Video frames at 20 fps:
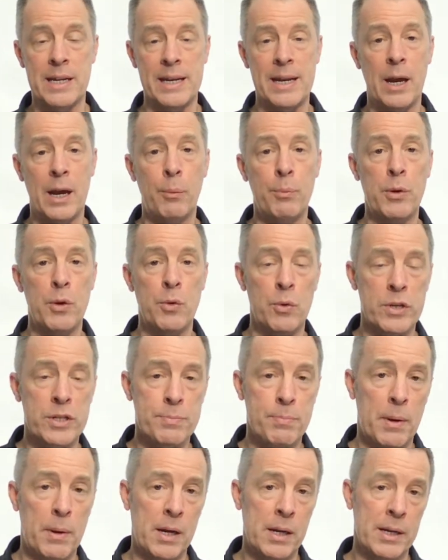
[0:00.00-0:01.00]
can help you
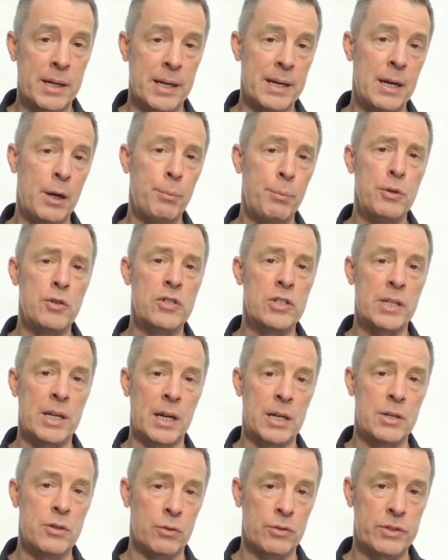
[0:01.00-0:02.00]
respond, can help you
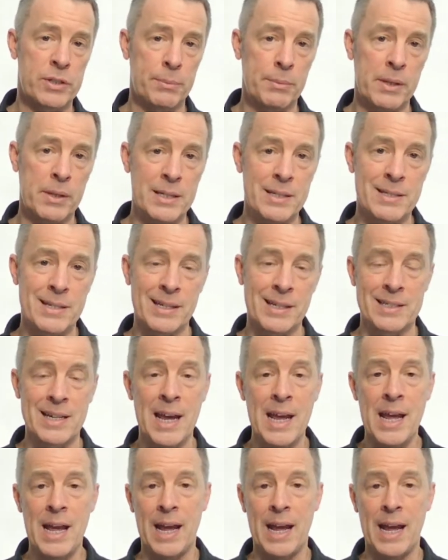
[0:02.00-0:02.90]
schedule some of these things.